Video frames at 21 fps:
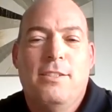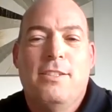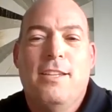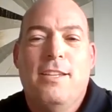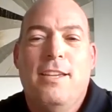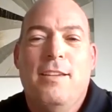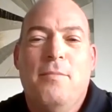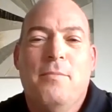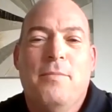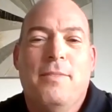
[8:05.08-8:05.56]

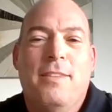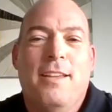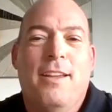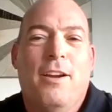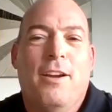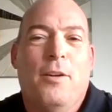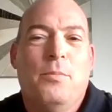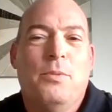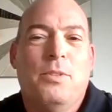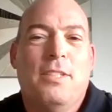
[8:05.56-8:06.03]
team
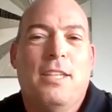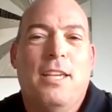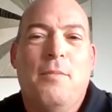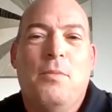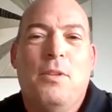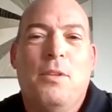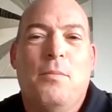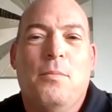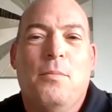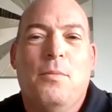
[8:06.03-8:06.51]
that helps
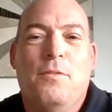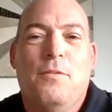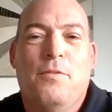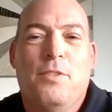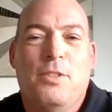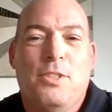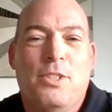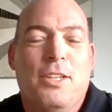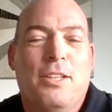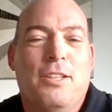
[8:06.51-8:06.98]
keep the
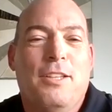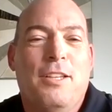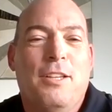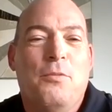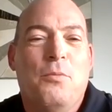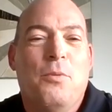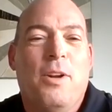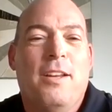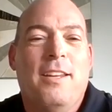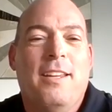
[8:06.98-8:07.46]

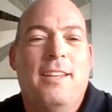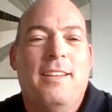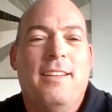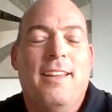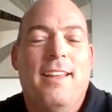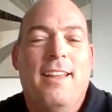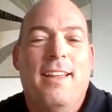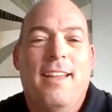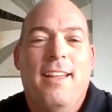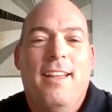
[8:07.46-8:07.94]
facility running,
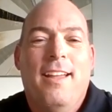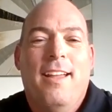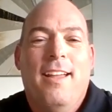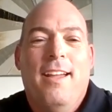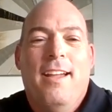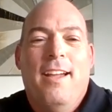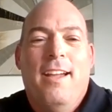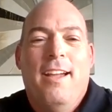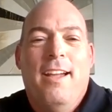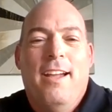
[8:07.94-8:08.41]

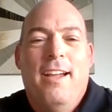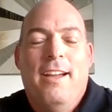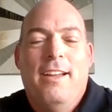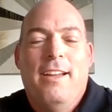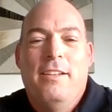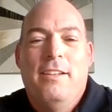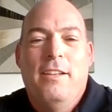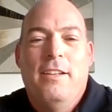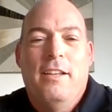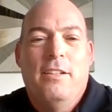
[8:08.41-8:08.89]

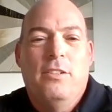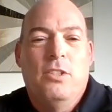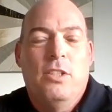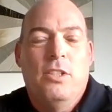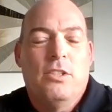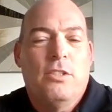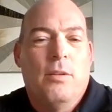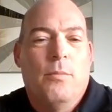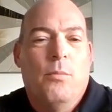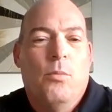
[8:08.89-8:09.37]
and
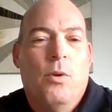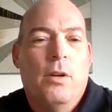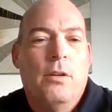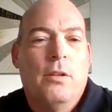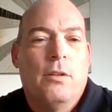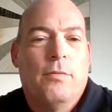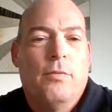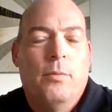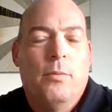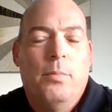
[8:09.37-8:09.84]
just some
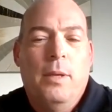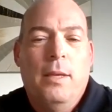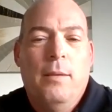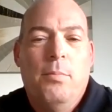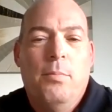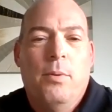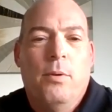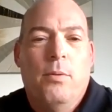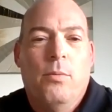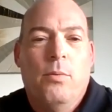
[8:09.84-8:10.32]
wonderful
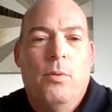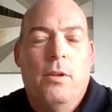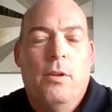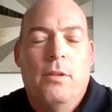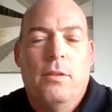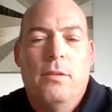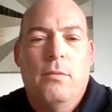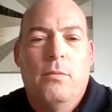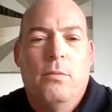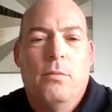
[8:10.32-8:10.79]
people
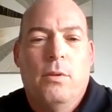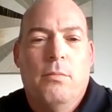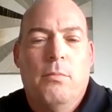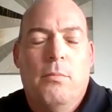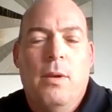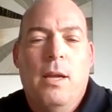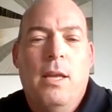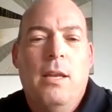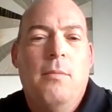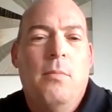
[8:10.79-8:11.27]
with
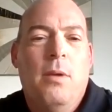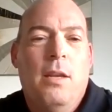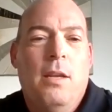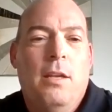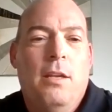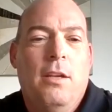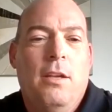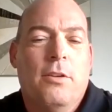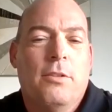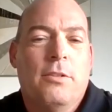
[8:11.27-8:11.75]
many
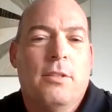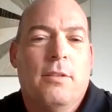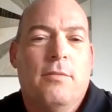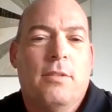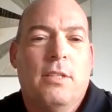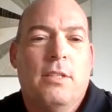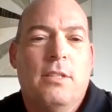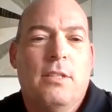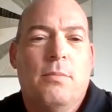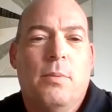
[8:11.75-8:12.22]
years
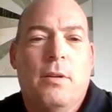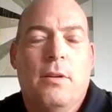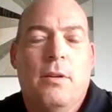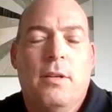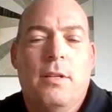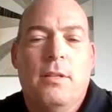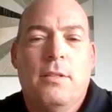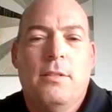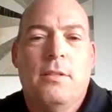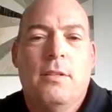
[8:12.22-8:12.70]
of
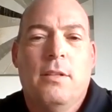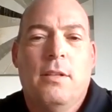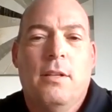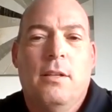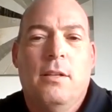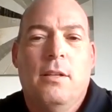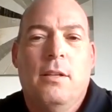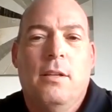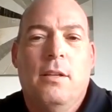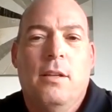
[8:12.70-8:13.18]
experience
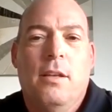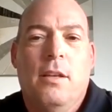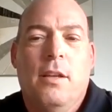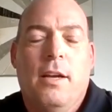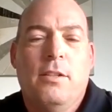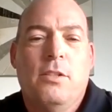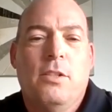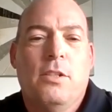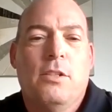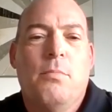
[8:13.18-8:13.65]
in
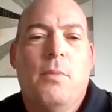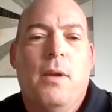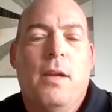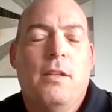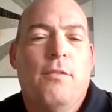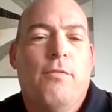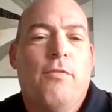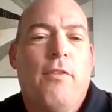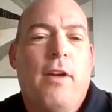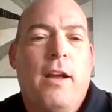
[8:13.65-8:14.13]
not just
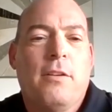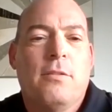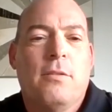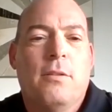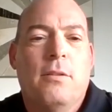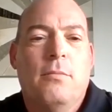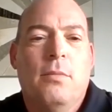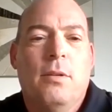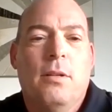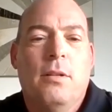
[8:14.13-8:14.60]

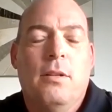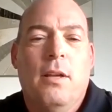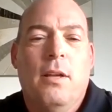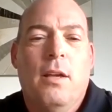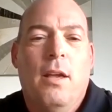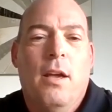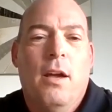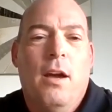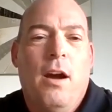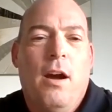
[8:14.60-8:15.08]
manufacturing, but
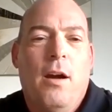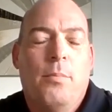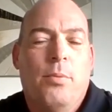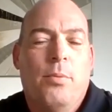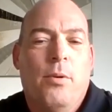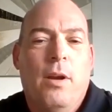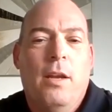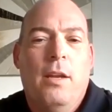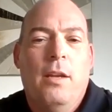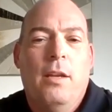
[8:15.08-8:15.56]

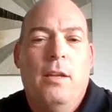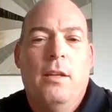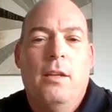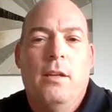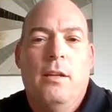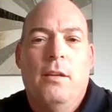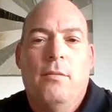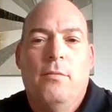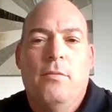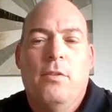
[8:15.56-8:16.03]
operating
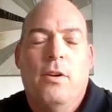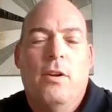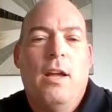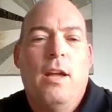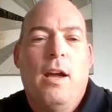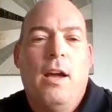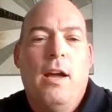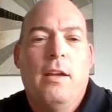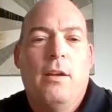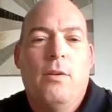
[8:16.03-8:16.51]
in a very
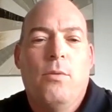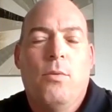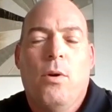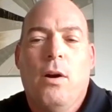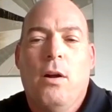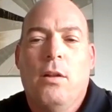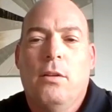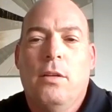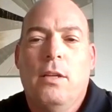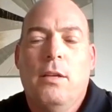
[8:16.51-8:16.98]
high
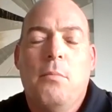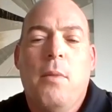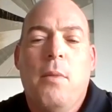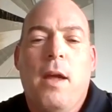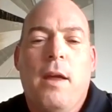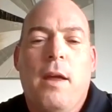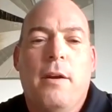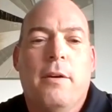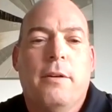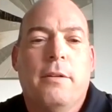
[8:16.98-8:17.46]
quality
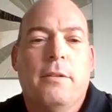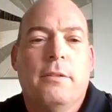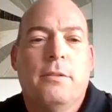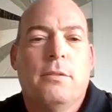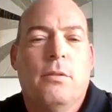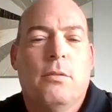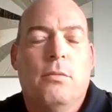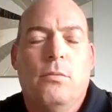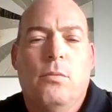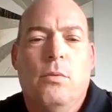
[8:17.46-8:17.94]
manner.
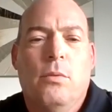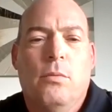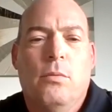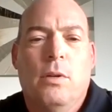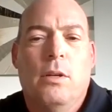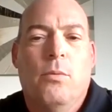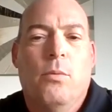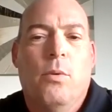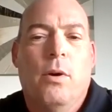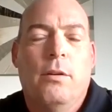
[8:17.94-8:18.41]
So
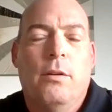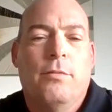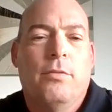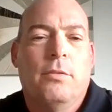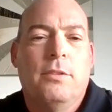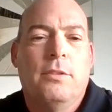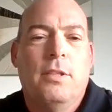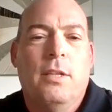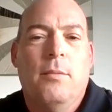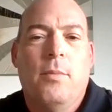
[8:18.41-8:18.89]
what a
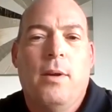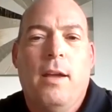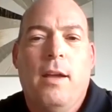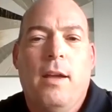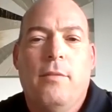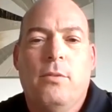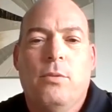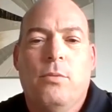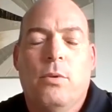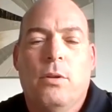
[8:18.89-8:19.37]
wonderful team I
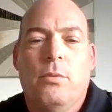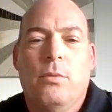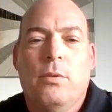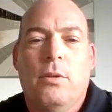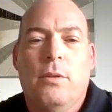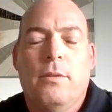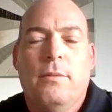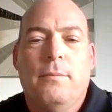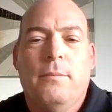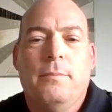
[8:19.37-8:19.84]
have to work
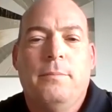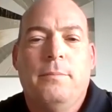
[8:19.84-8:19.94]
with.